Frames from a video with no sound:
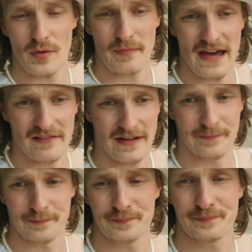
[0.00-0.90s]
when battling:
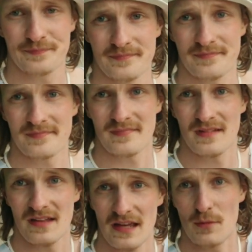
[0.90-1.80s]

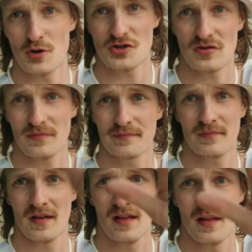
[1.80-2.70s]
emotional,
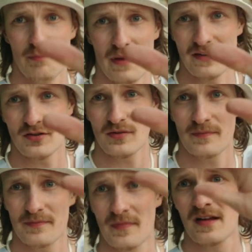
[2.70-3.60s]
mental,
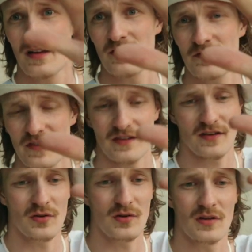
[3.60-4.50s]

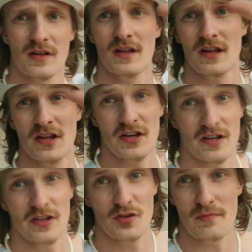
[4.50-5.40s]
physical.
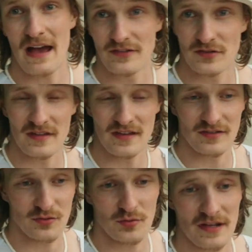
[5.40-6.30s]
You master
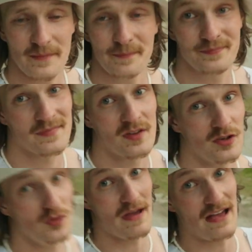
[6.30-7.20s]
these 3,
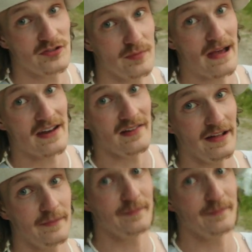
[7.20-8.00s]
you master battling.